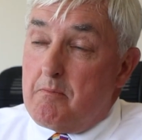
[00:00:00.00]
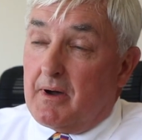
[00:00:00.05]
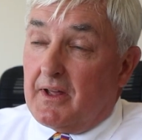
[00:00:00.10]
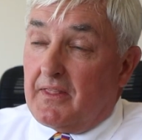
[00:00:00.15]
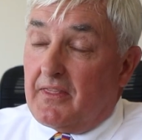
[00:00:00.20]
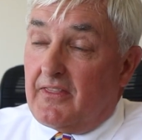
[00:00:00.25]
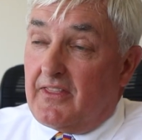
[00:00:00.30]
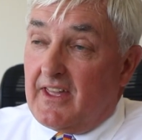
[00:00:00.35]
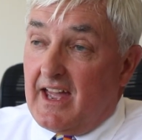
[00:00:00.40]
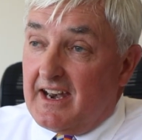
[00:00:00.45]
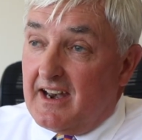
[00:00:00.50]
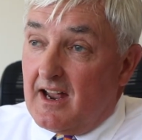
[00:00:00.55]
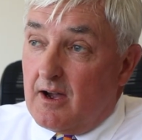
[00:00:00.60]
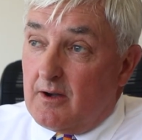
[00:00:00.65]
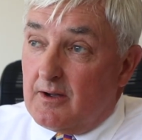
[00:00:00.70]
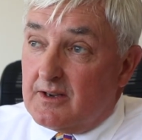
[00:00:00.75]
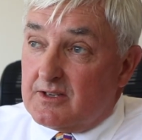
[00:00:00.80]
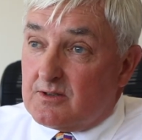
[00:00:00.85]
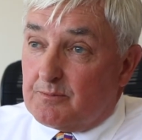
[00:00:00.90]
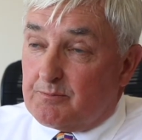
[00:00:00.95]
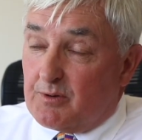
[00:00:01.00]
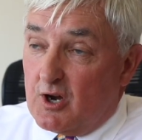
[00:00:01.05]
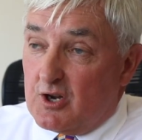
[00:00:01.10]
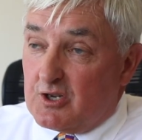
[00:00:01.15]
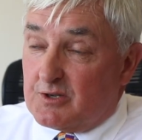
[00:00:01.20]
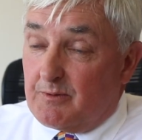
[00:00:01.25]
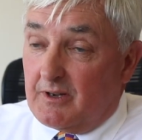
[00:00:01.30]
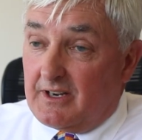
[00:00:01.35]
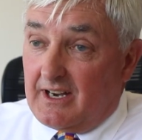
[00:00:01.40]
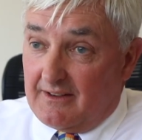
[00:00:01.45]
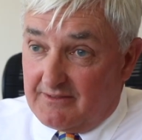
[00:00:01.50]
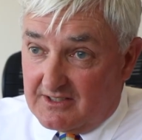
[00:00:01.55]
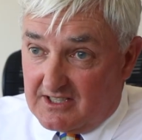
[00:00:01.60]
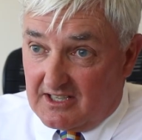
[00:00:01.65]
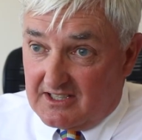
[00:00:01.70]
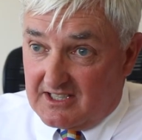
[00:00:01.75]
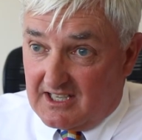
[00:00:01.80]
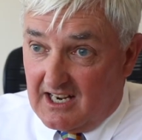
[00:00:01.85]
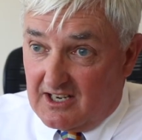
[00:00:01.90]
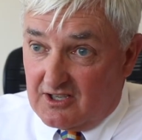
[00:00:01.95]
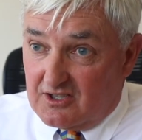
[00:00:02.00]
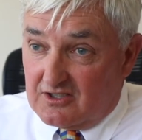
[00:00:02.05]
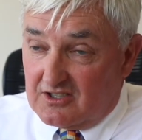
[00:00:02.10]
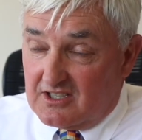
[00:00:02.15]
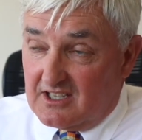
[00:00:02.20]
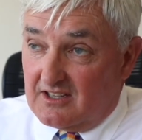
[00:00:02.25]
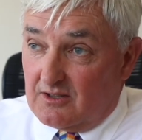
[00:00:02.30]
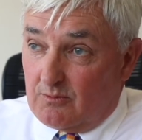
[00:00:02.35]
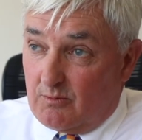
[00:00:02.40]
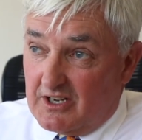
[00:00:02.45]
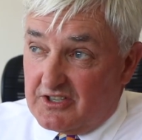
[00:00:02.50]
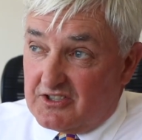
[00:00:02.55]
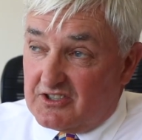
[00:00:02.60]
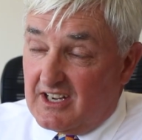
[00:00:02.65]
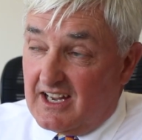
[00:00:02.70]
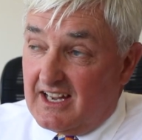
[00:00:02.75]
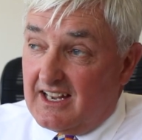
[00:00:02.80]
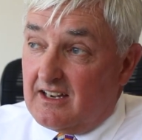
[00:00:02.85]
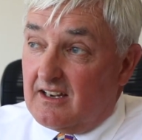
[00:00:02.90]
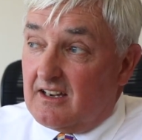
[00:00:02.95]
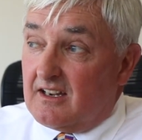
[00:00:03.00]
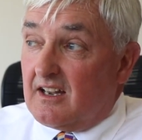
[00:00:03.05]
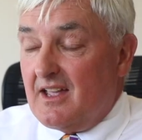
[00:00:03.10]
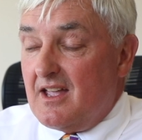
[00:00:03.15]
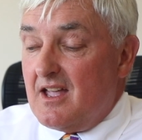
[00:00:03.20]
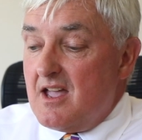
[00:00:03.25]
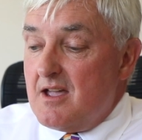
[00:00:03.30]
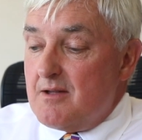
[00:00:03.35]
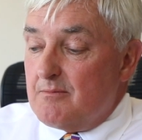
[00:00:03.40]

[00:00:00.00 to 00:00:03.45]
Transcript: But then I was approached by an advertising agency in the West End,